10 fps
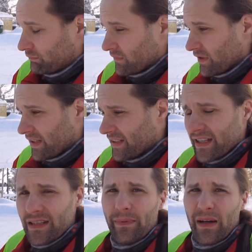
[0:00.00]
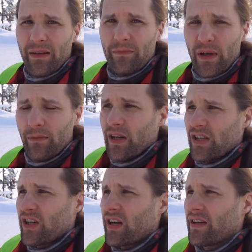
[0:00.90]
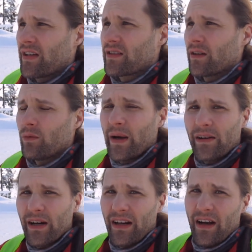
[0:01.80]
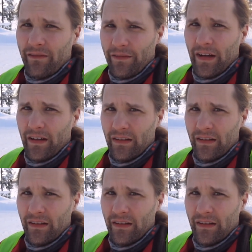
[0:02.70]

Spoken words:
So I think that's about it pretty much. So wear enough,